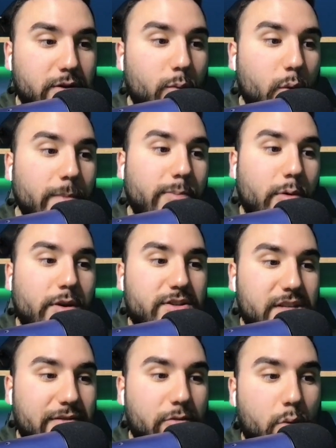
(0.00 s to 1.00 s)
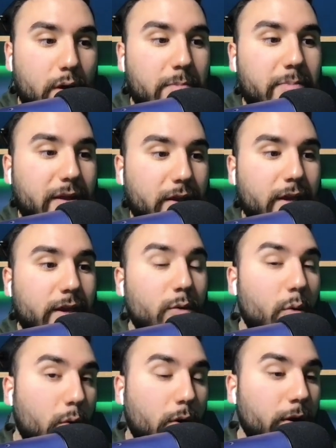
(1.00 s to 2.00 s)
1.71 billion
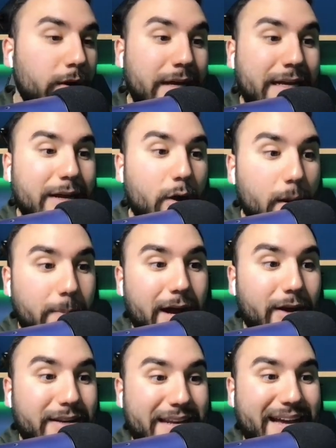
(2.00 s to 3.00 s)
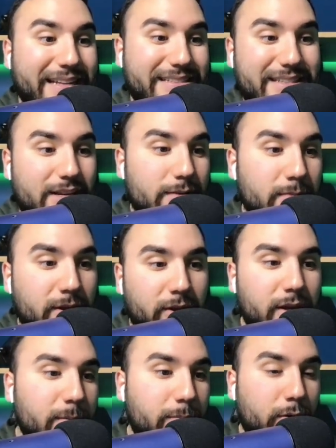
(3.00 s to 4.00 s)
or about 19
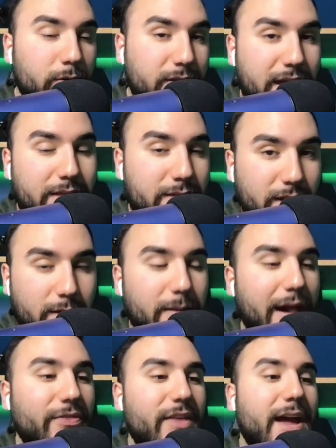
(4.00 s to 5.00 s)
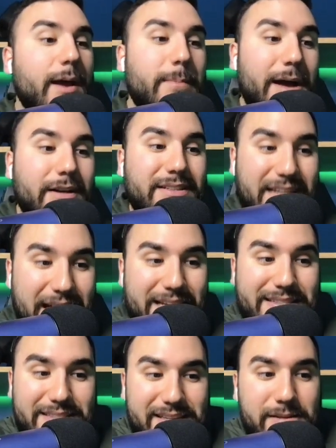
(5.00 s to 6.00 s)
million per day. Think about that. About
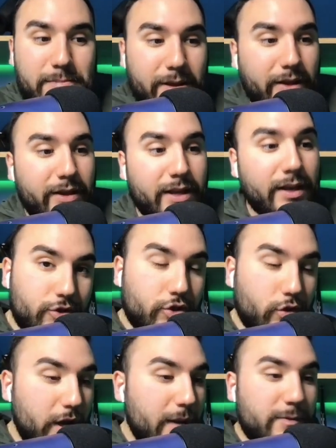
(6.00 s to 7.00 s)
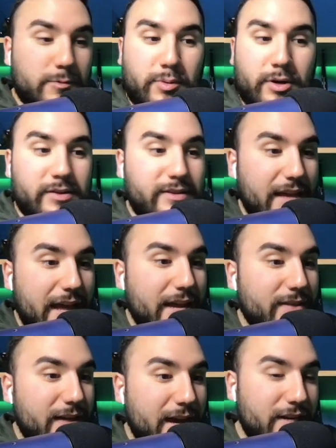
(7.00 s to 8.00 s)
19 million trips per day.
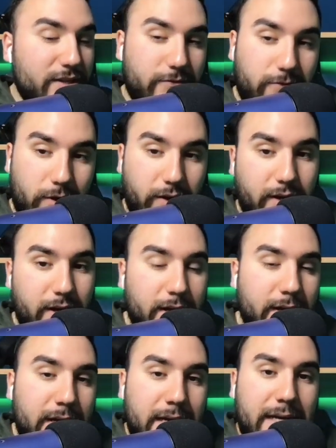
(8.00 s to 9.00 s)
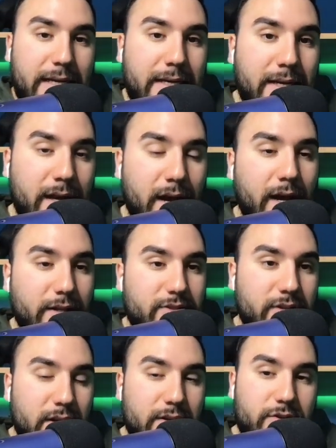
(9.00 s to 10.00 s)
That is freaking nuts.
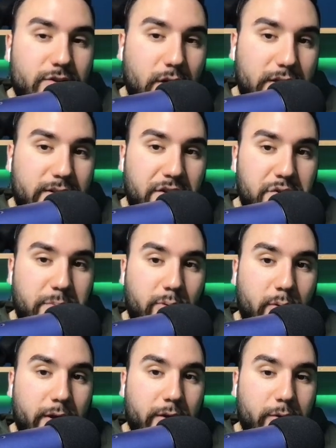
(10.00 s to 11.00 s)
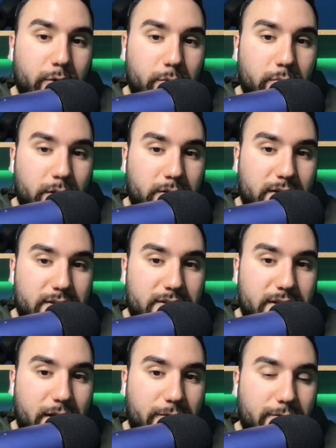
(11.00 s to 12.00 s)
So at this point, Uber, let's
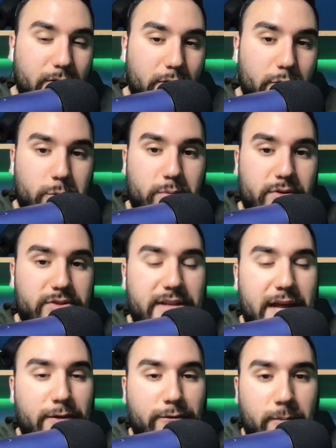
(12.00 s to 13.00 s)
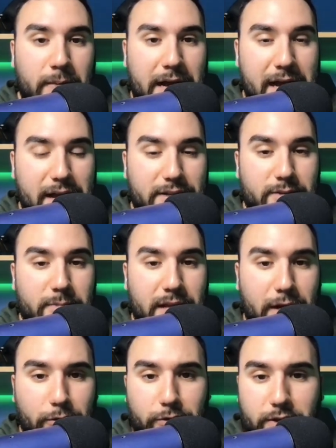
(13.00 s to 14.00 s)
see how far Uber is down from highs. I mean, I
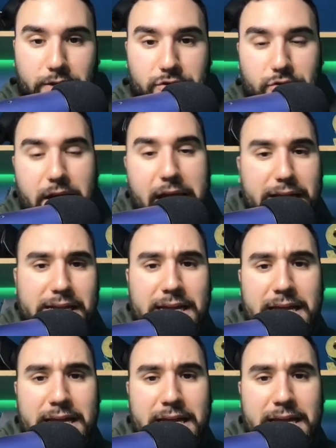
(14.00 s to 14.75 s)
don't really track.